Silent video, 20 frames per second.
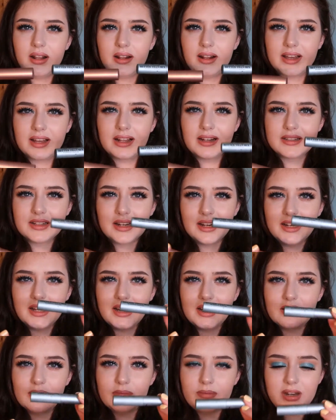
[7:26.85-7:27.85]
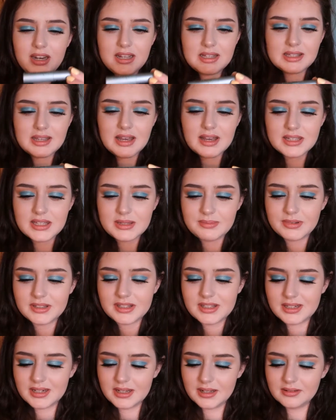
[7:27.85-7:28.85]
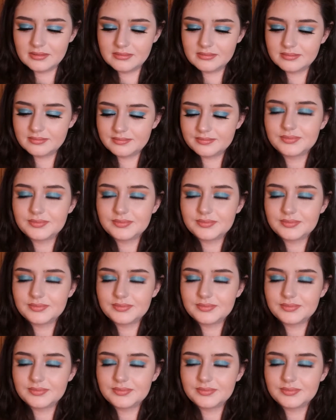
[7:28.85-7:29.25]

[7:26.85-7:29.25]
like a tiny little mini size, but still